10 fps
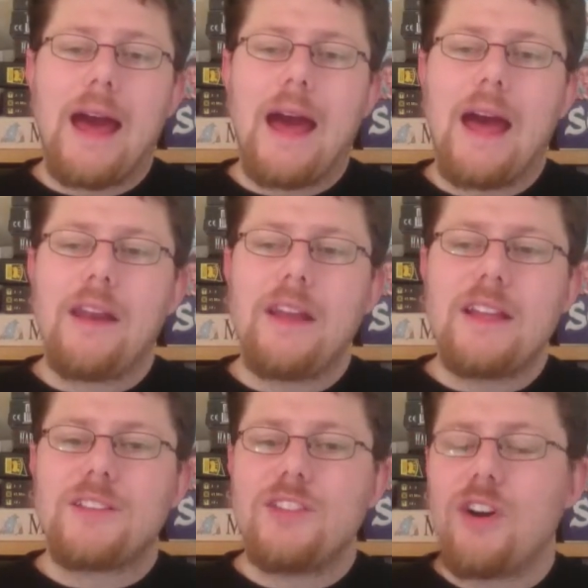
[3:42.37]
And
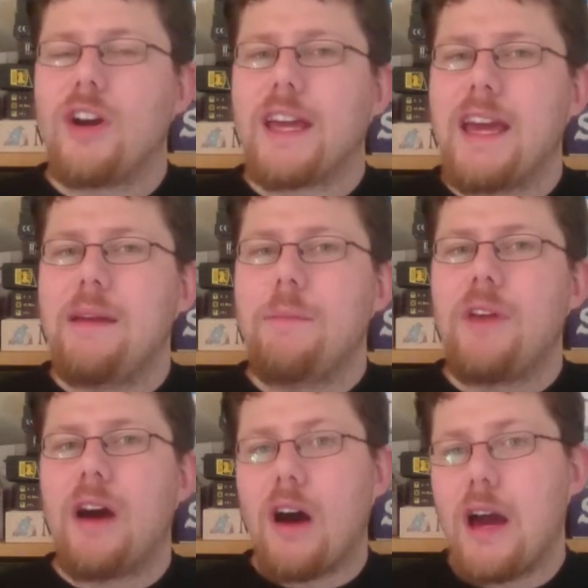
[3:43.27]
it's not a game
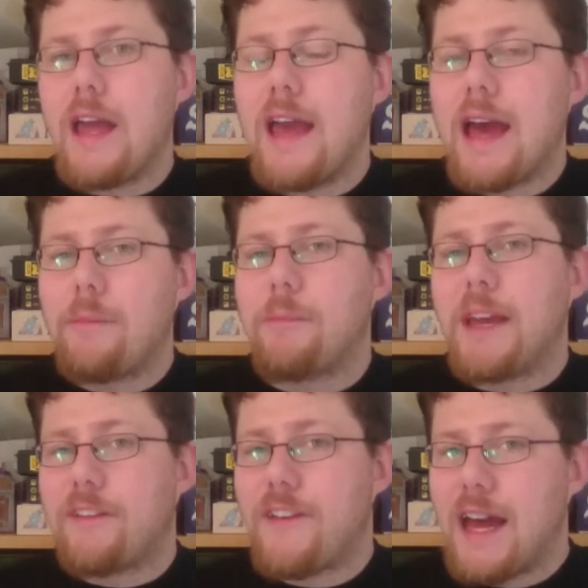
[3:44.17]
that I am a
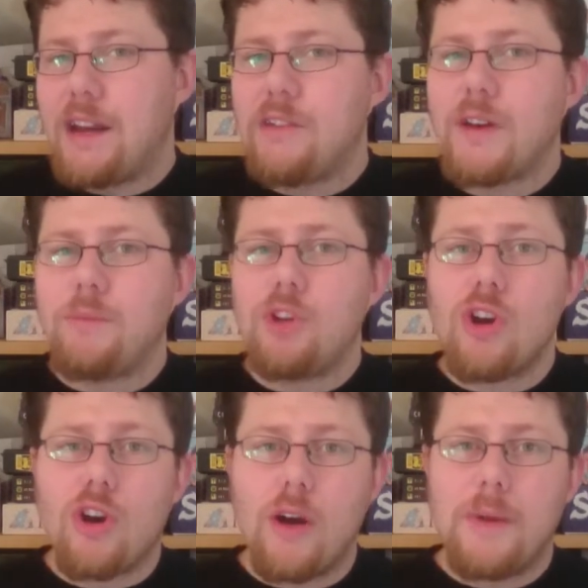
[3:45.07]
big fan of. I'm
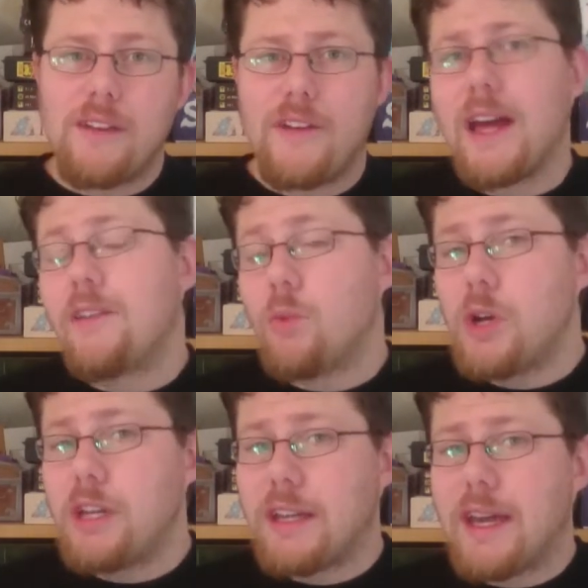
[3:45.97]
not a big fan of
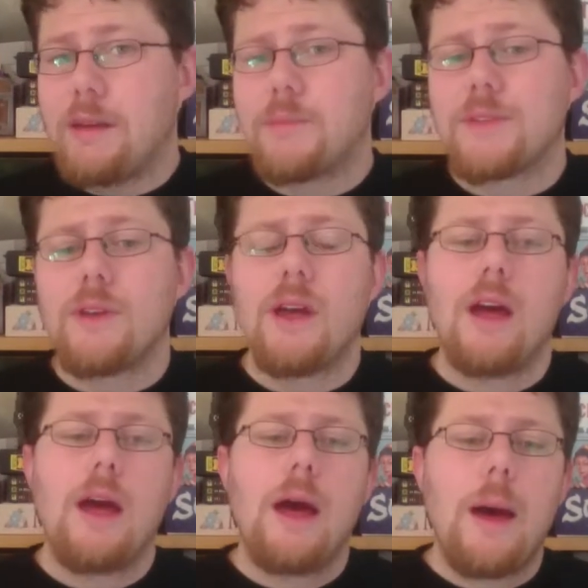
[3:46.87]
word games.
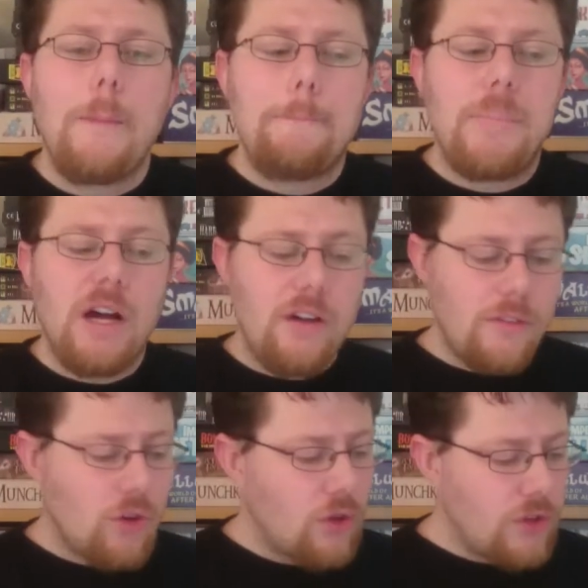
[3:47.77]
But
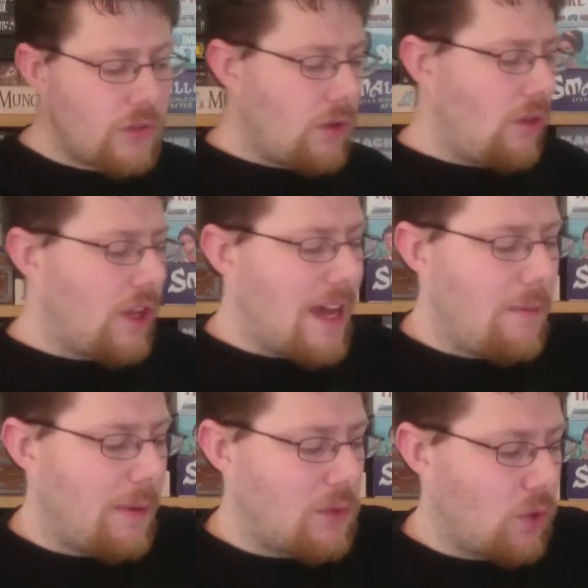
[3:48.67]
of course, the
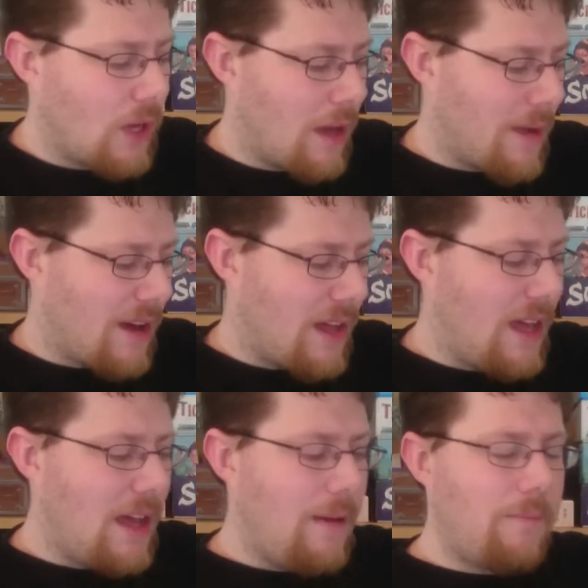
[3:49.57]
game I'm talking about
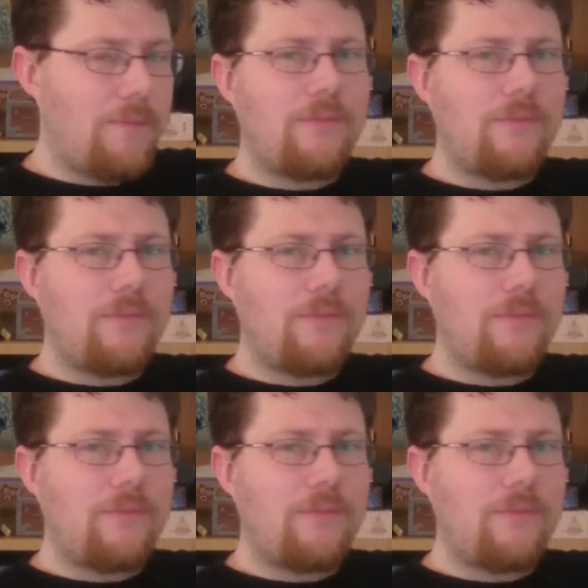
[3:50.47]
here